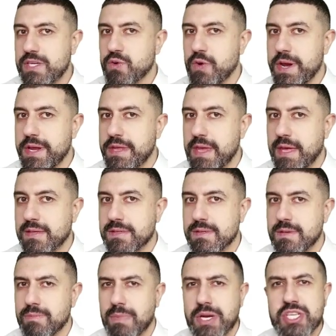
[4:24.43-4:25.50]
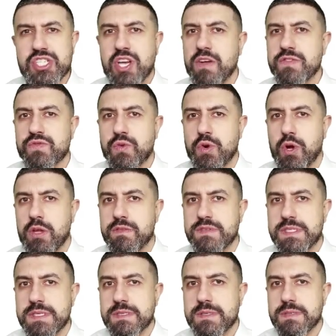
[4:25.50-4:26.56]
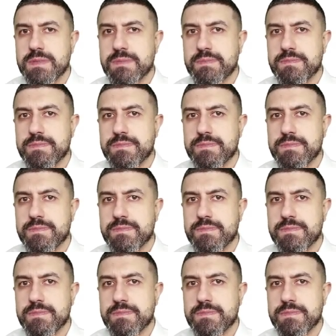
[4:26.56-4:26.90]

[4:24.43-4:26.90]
already that money solves for all of these.